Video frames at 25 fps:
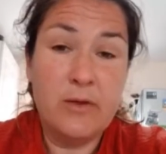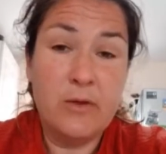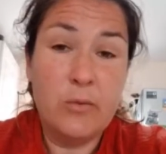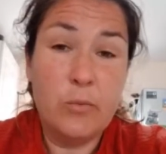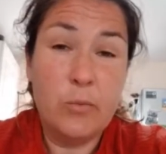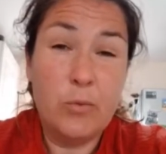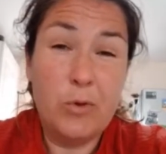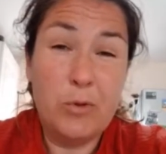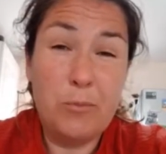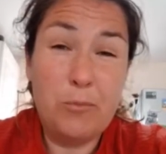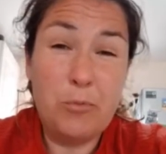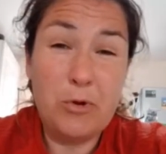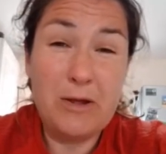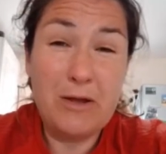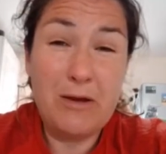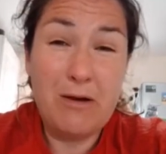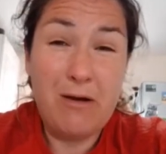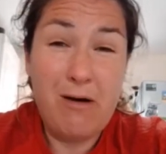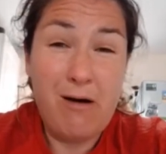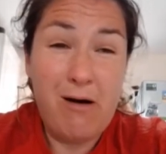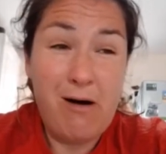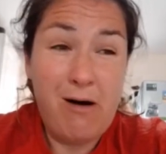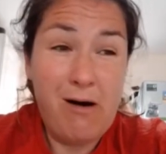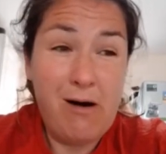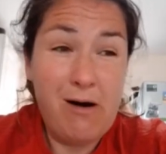We bring
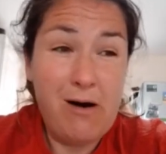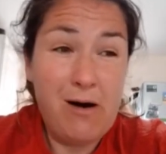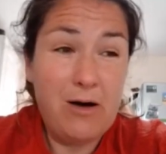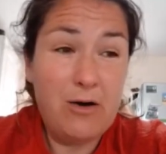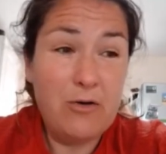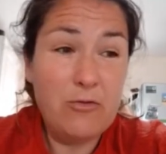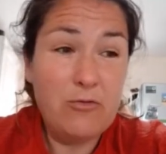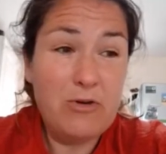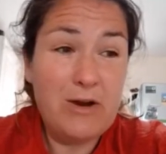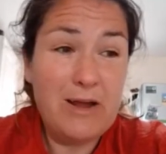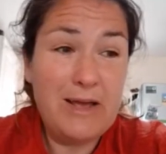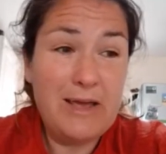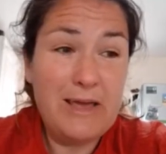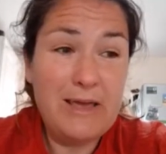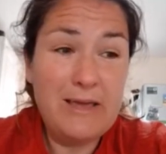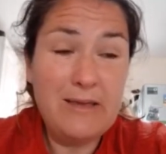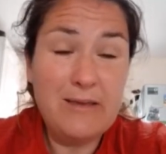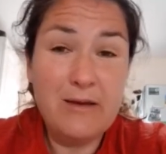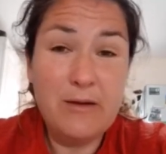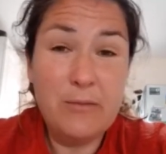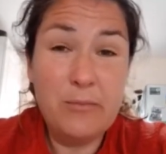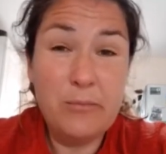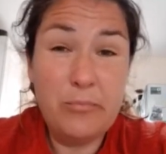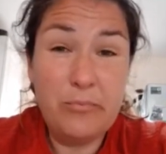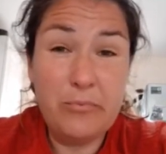our heart rate
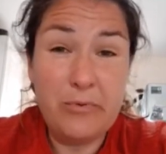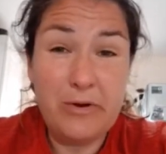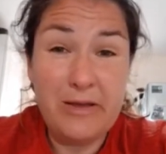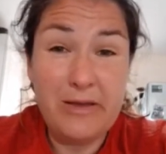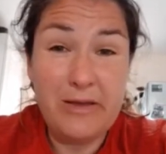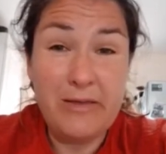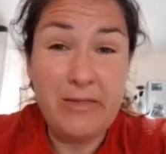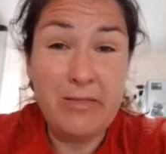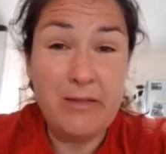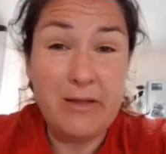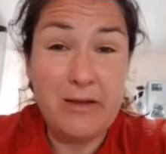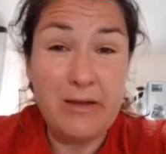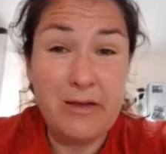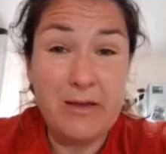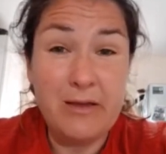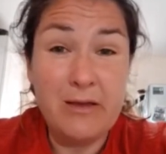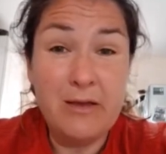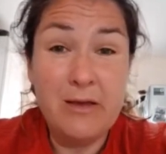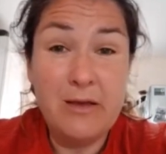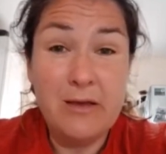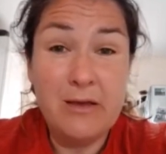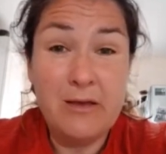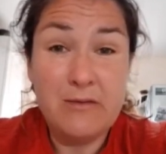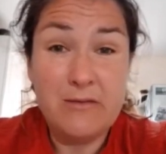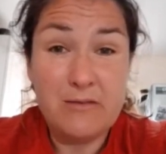and breathing
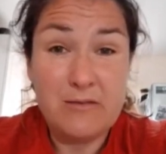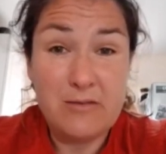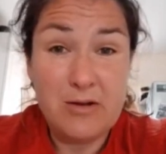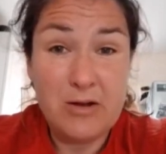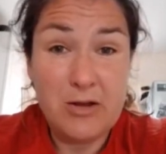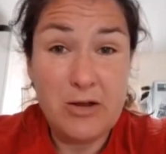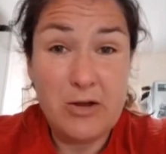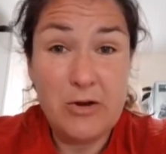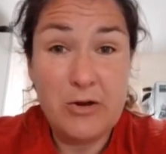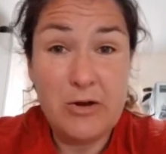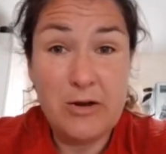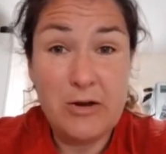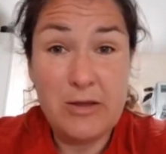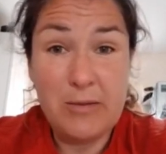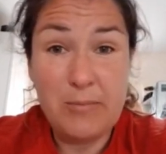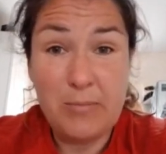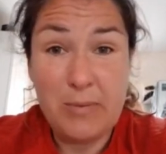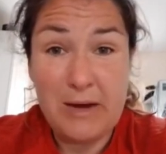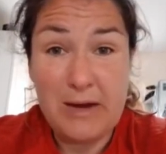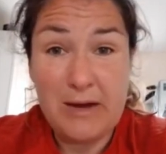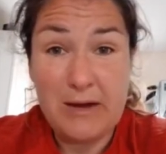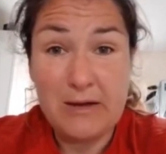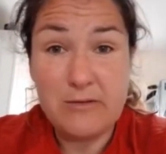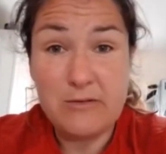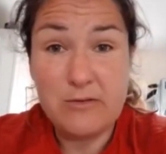slowly
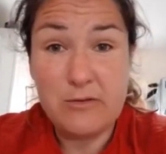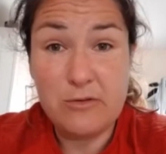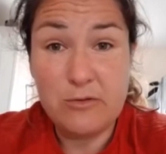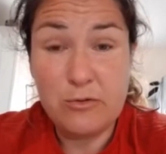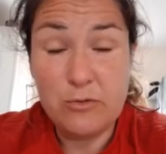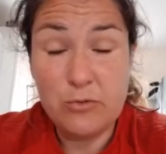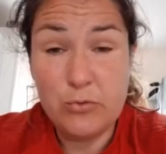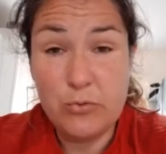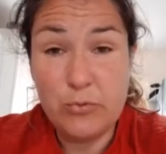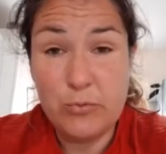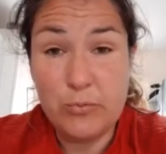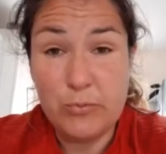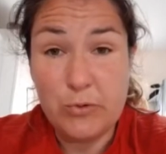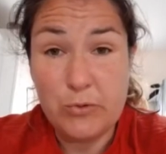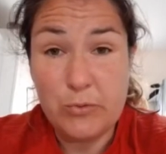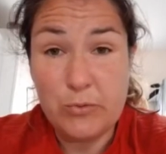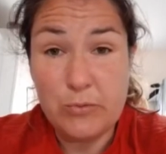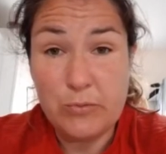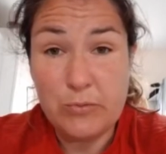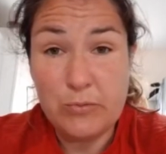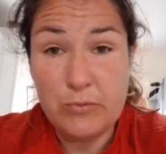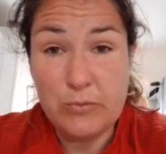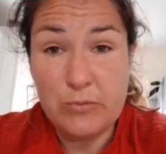back to normal.